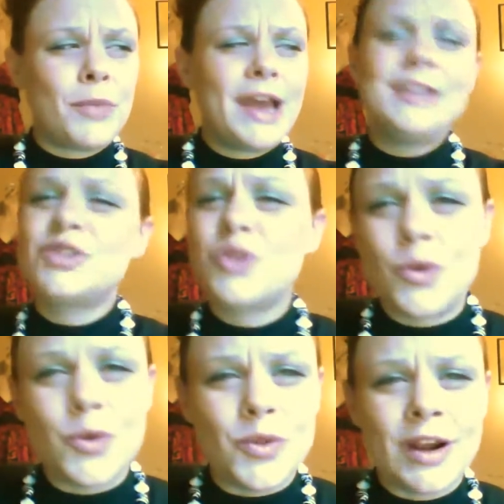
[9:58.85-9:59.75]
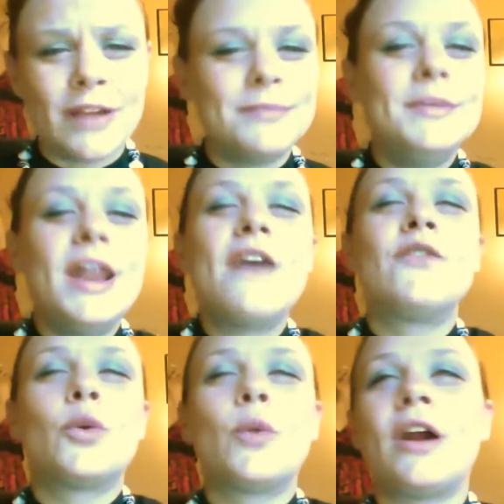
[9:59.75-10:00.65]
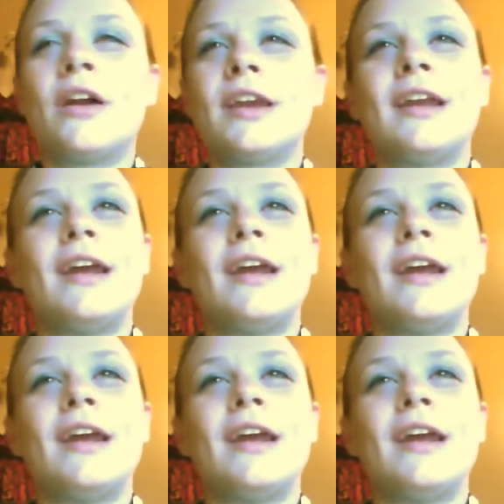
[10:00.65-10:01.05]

high school that I'll never wear again.